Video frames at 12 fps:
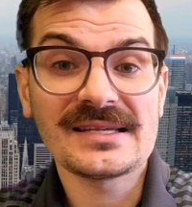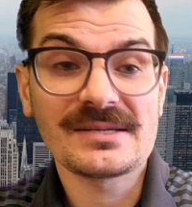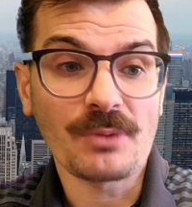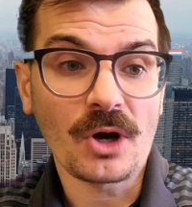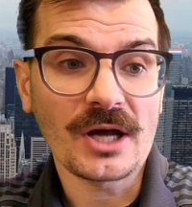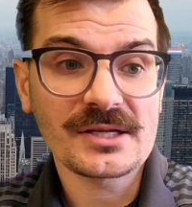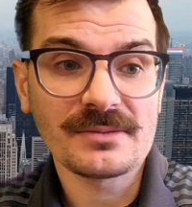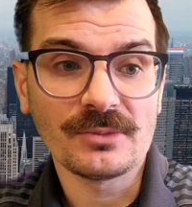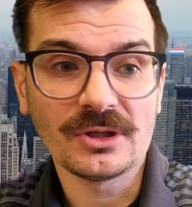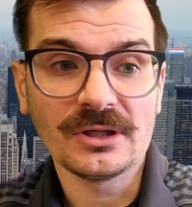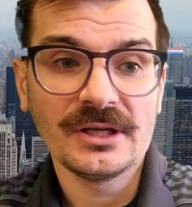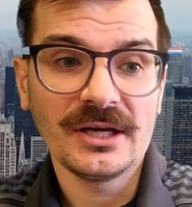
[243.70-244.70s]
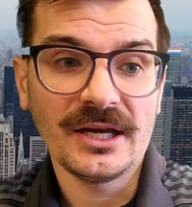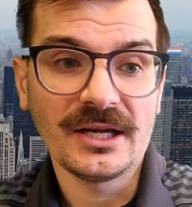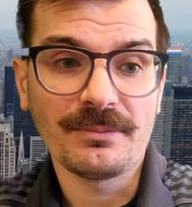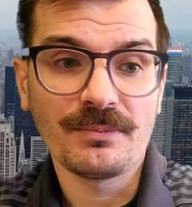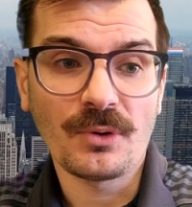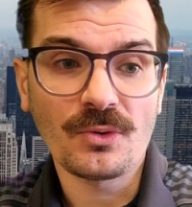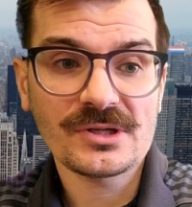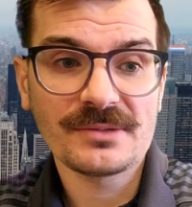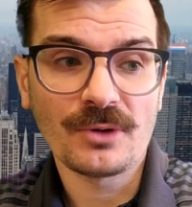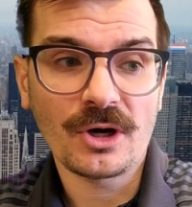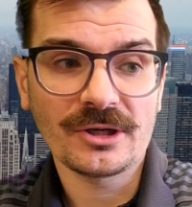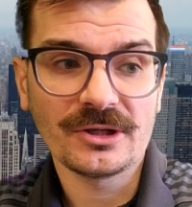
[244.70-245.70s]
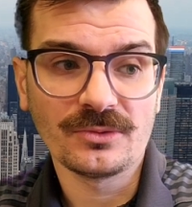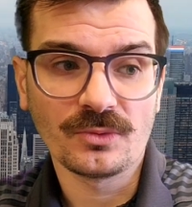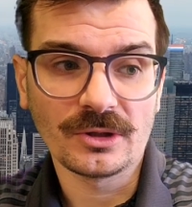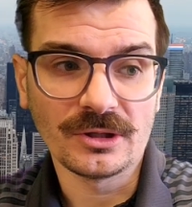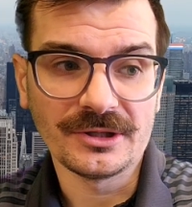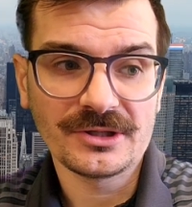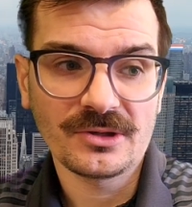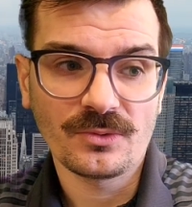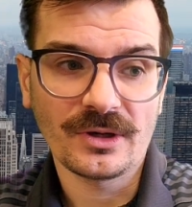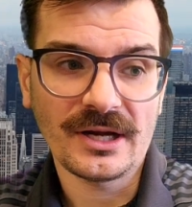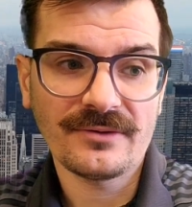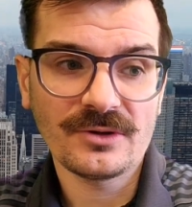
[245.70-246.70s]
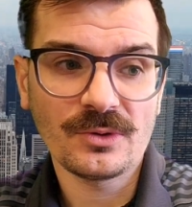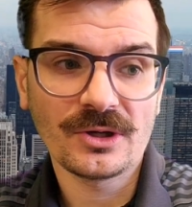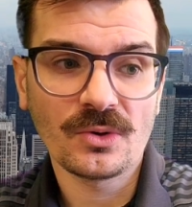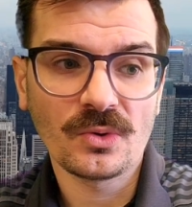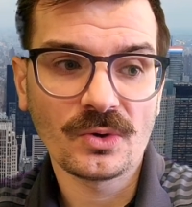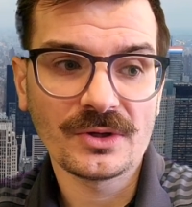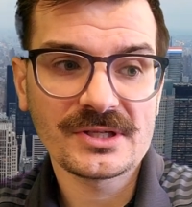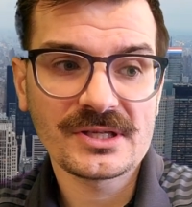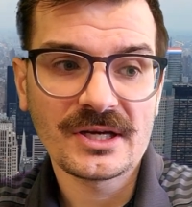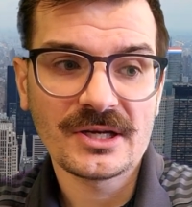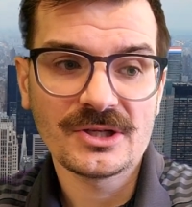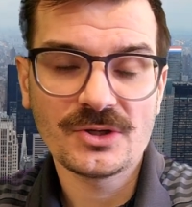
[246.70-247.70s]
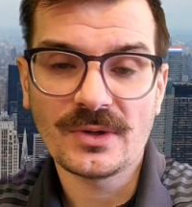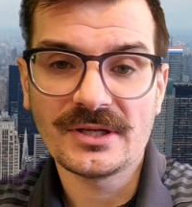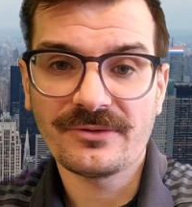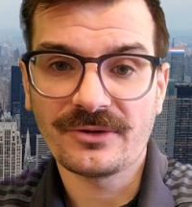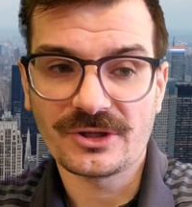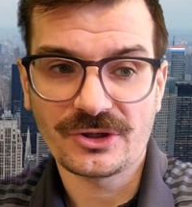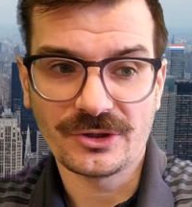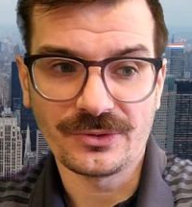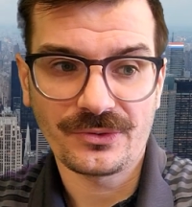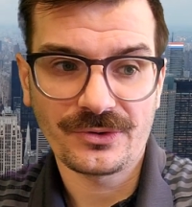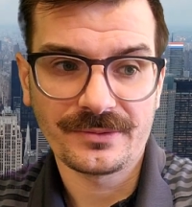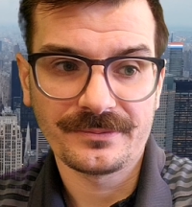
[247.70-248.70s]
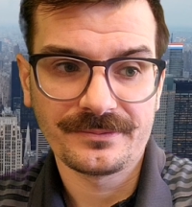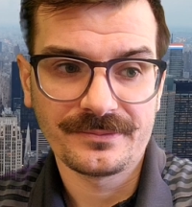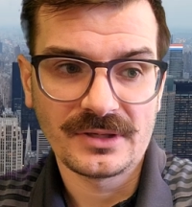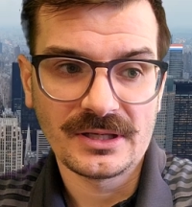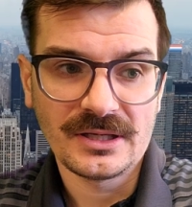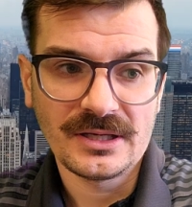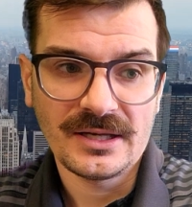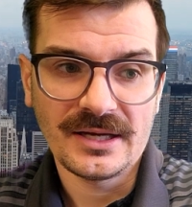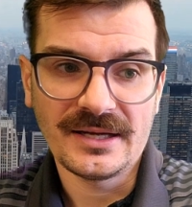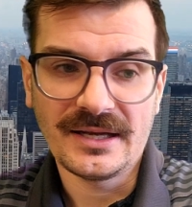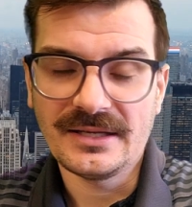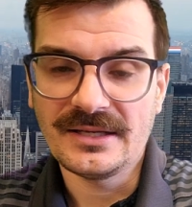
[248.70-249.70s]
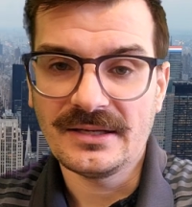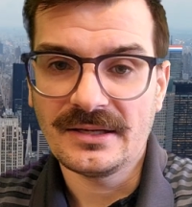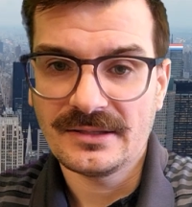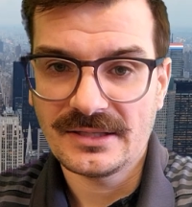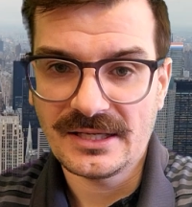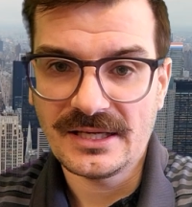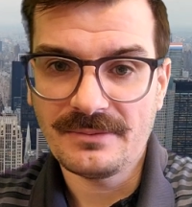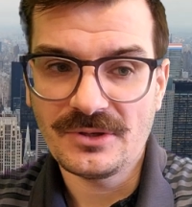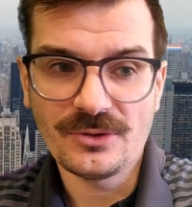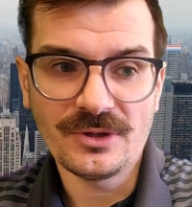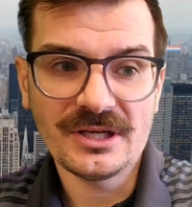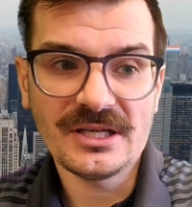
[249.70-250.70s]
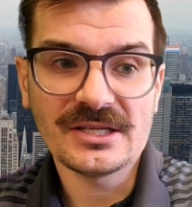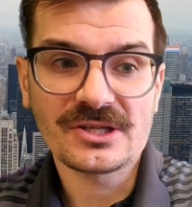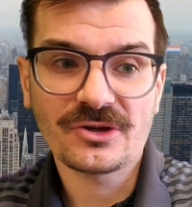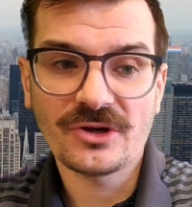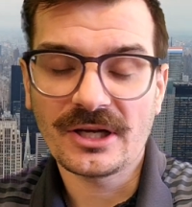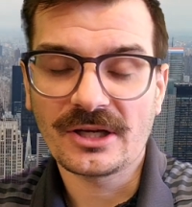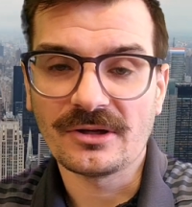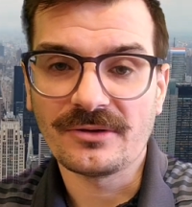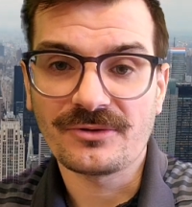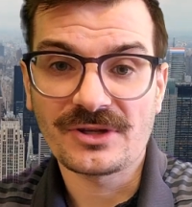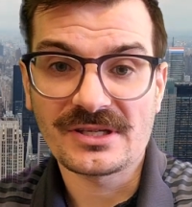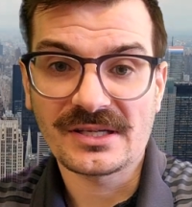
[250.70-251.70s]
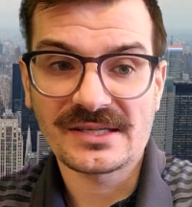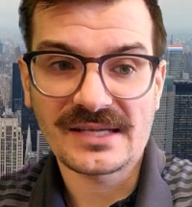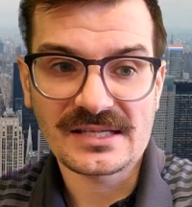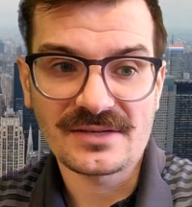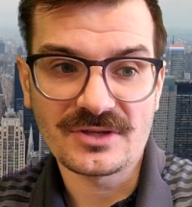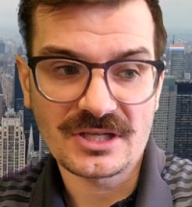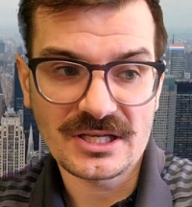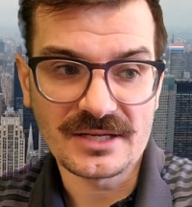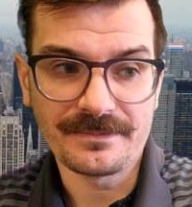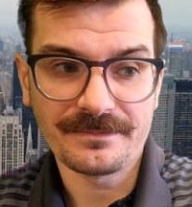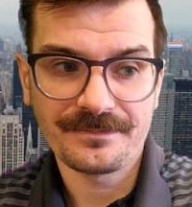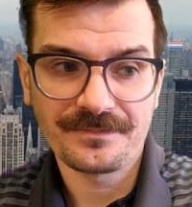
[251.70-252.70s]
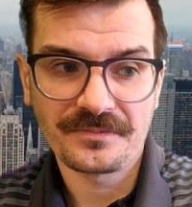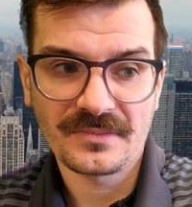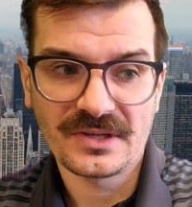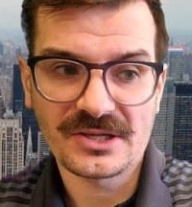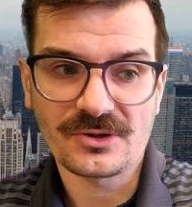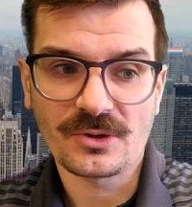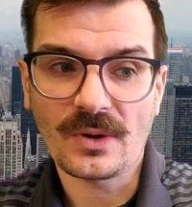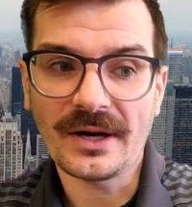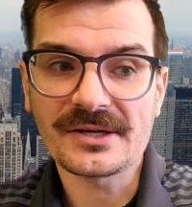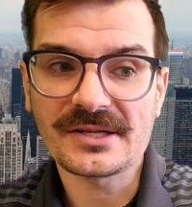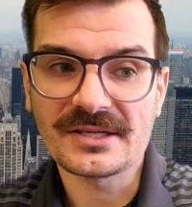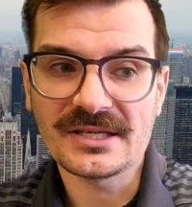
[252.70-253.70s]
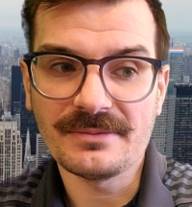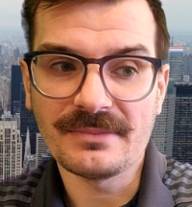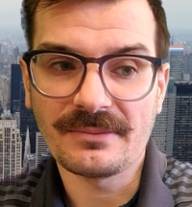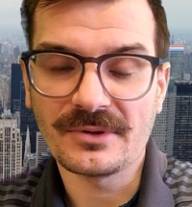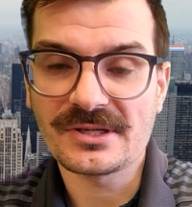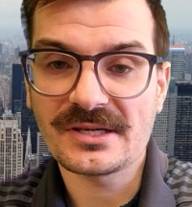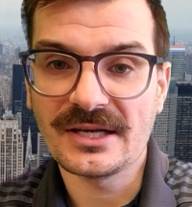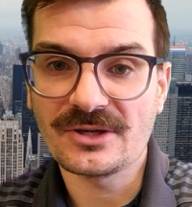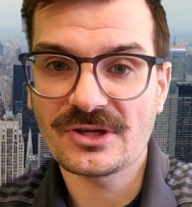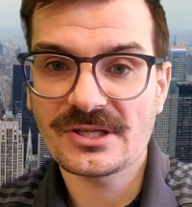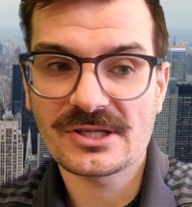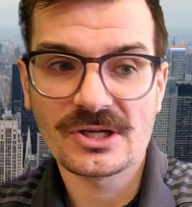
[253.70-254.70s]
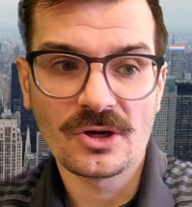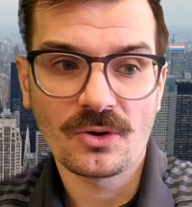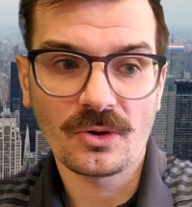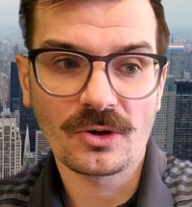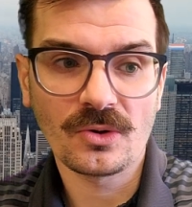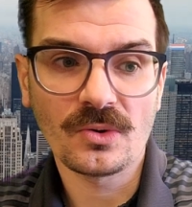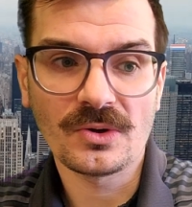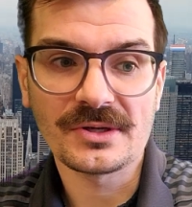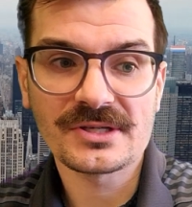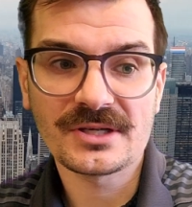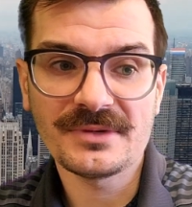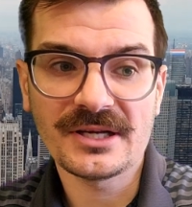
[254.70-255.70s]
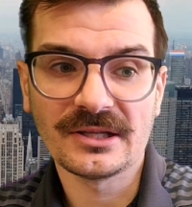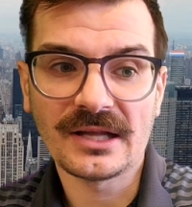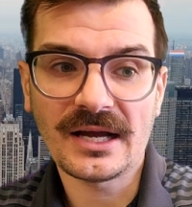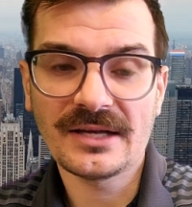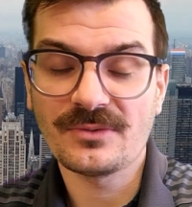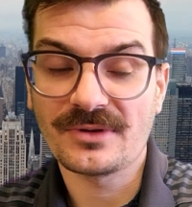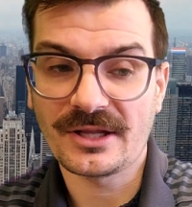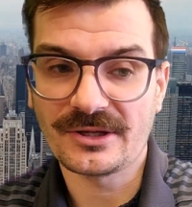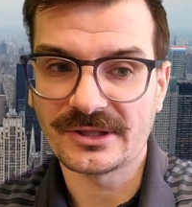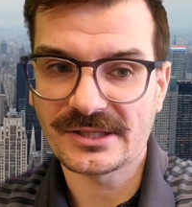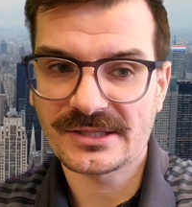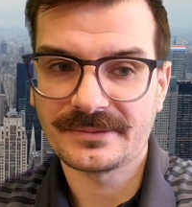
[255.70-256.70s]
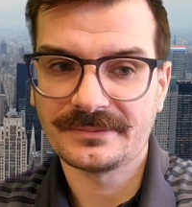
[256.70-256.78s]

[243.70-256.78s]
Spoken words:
possible in a postmodern world where everyone holds to a different truth? In any team, unity is critical for the success of a team. This requires the team members' interests or goals to be aligned with others.